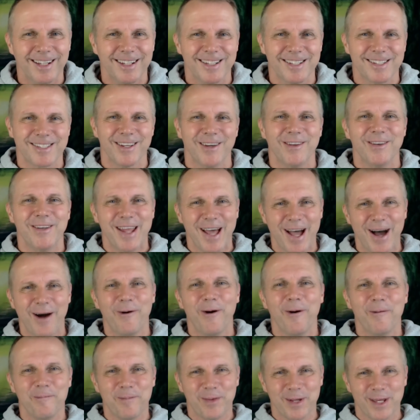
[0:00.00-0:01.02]
So now
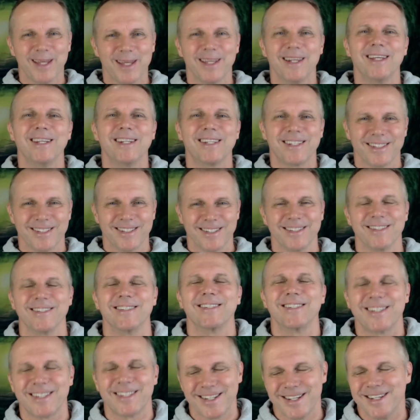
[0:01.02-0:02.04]
I'm beginning to
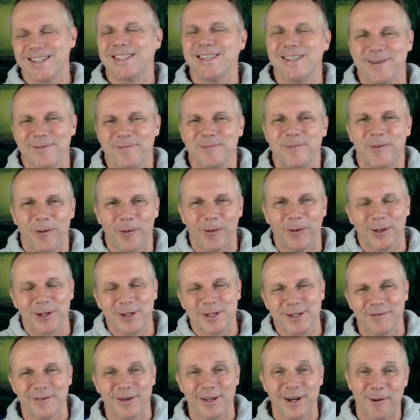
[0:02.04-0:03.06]
see the
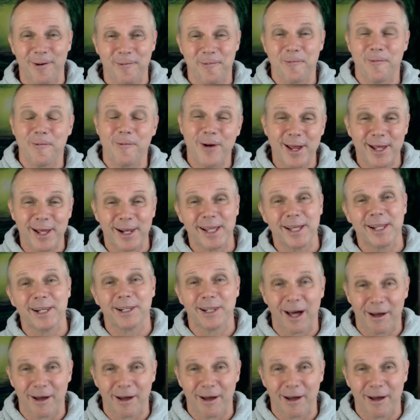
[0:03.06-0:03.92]
importance of it, and I'm really